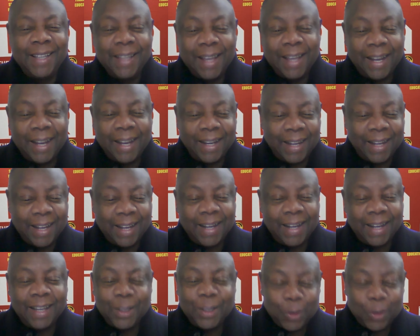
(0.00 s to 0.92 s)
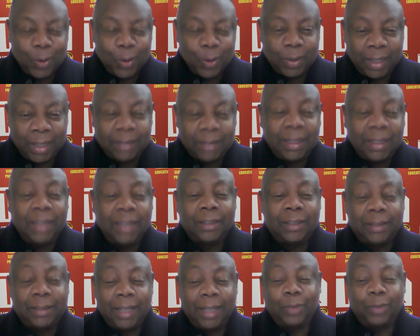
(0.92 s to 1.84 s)
And then, so
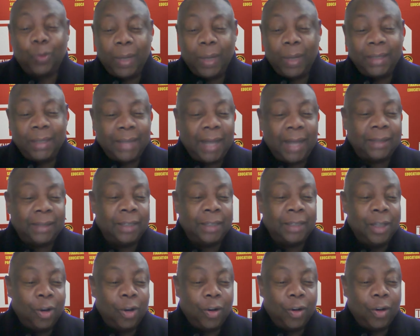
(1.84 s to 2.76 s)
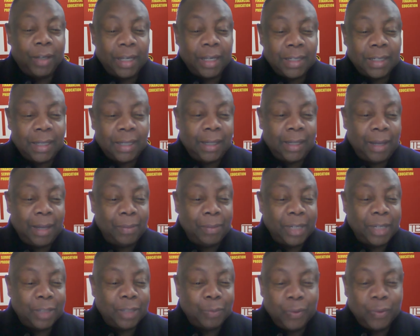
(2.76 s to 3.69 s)
that's well done. Okay, Saddam,
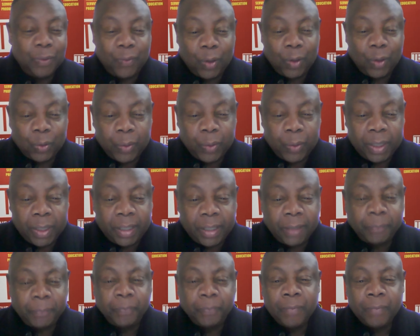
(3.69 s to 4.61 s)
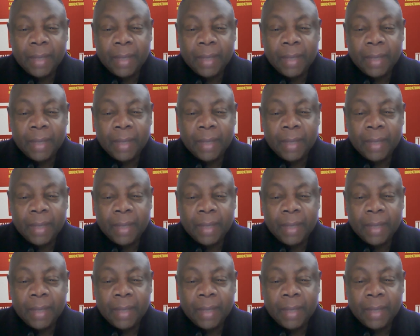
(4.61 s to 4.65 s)
let's move on quickly.